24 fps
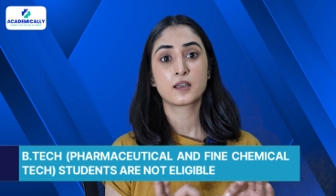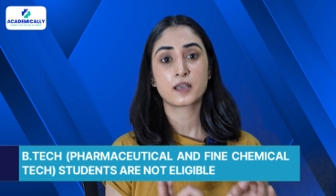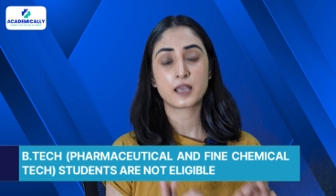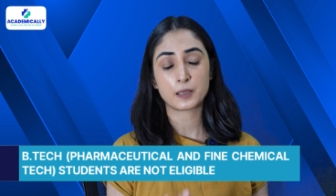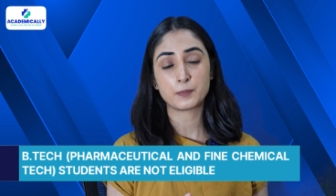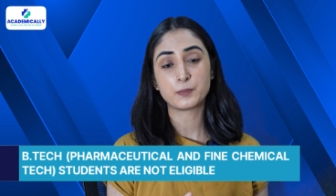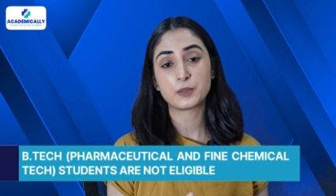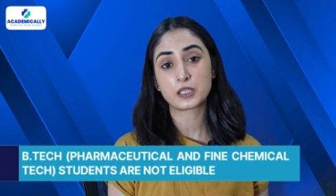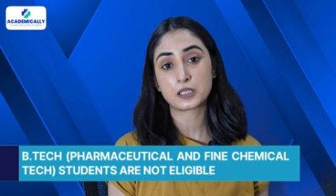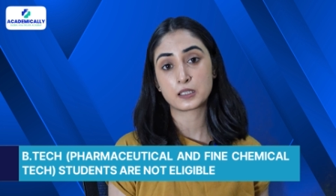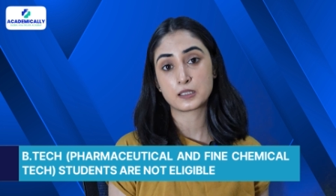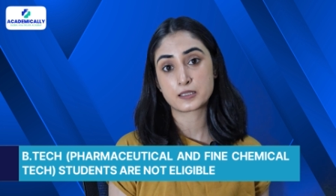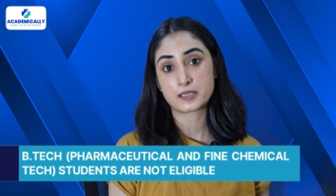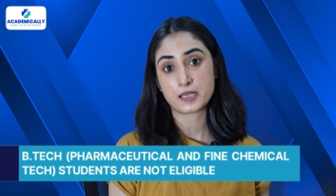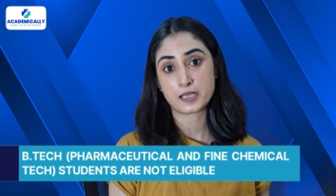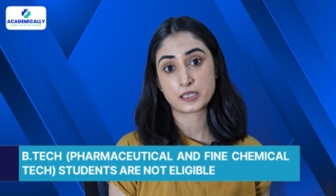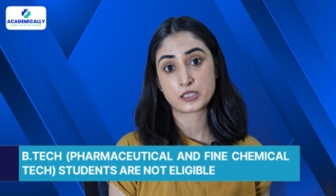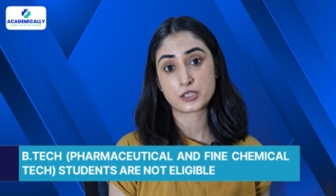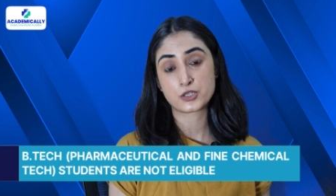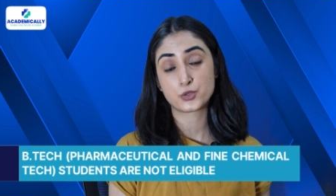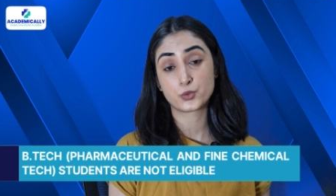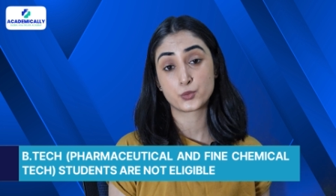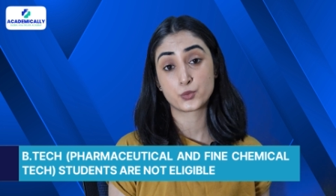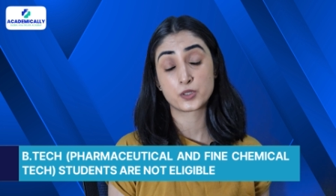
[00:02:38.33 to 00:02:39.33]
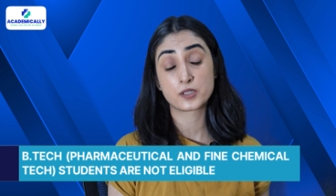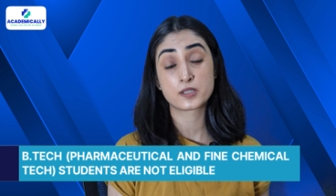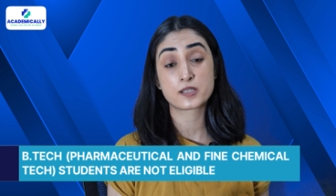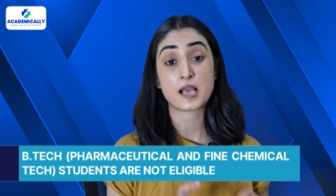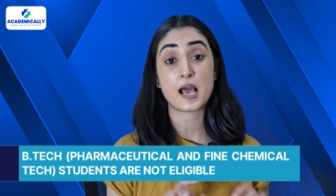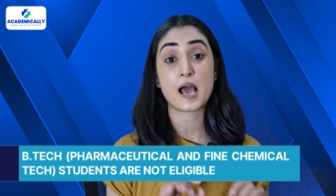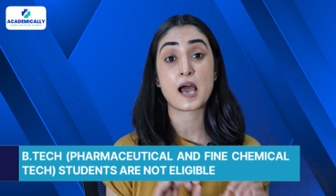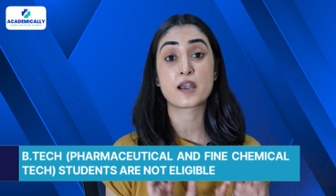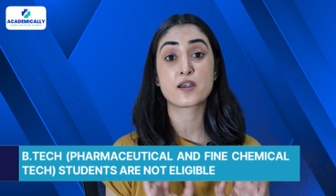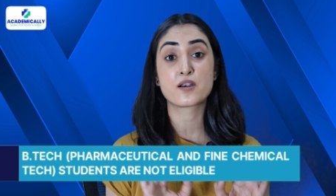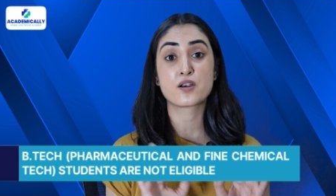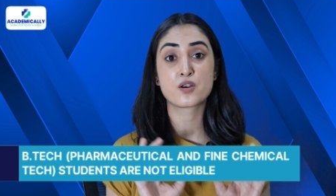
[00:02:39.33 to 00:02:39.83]
Chemical Tech
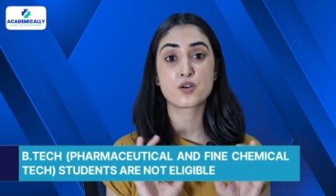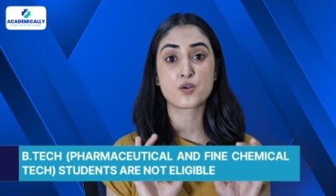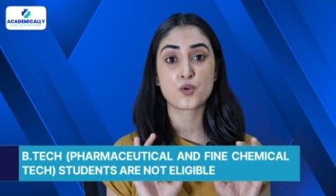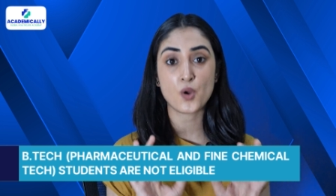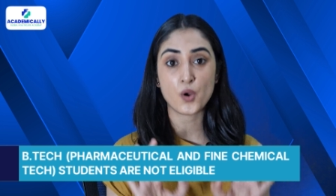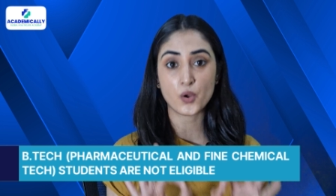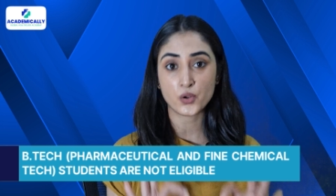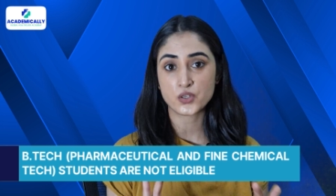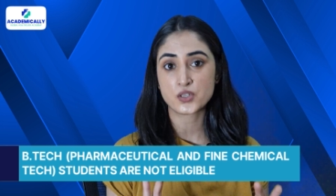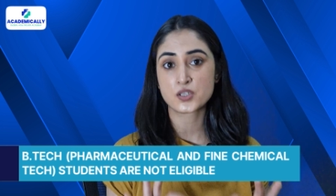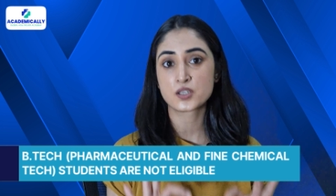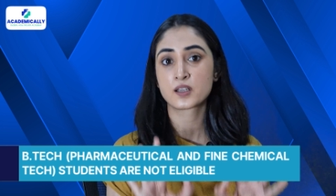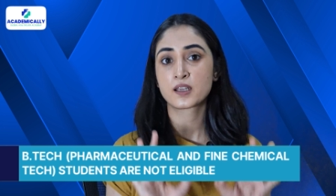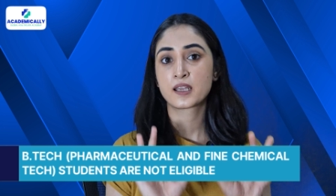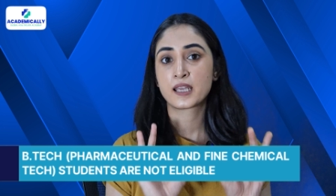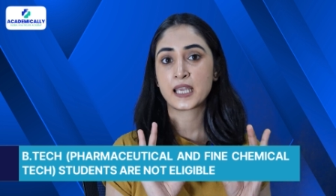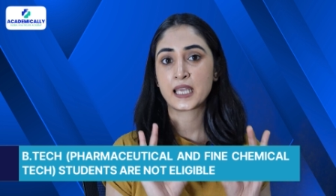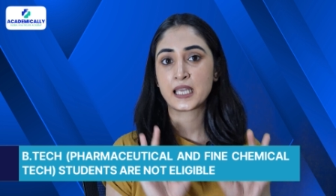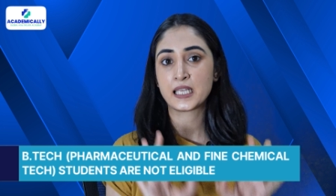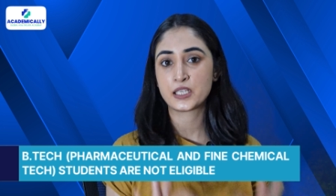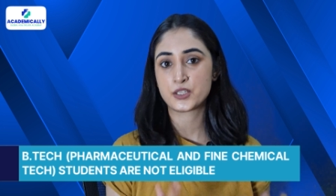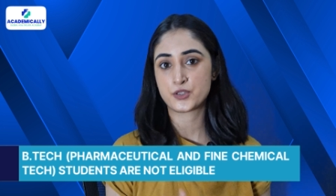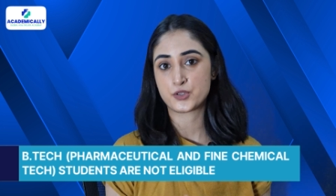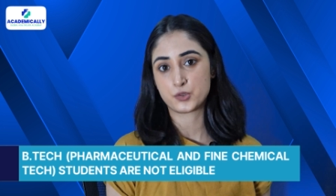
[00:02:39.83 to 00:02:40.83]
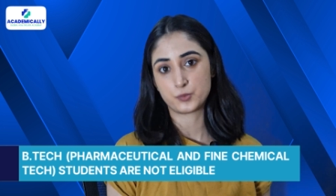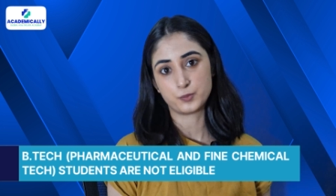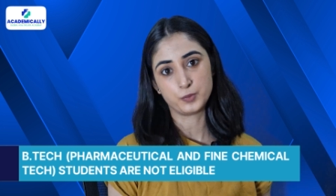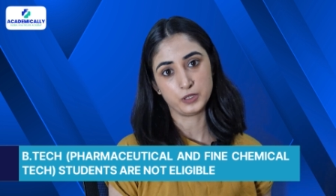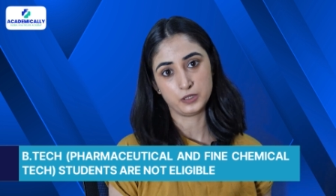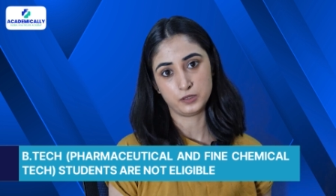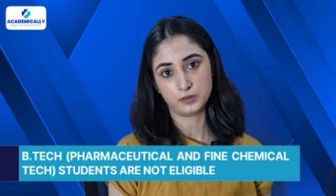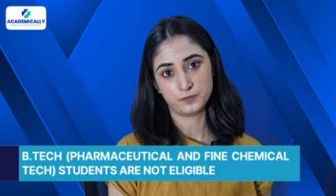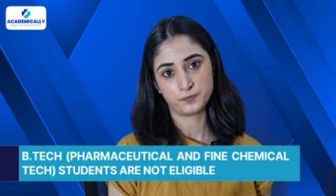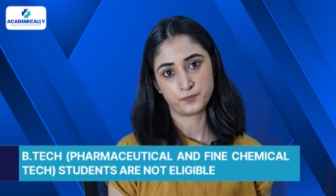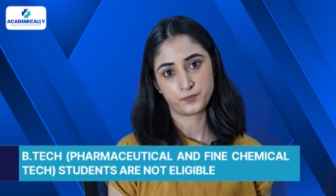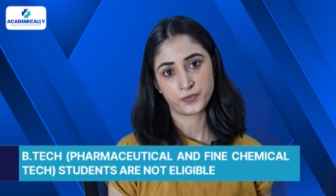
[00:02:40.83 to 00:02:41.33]
students are not eligible.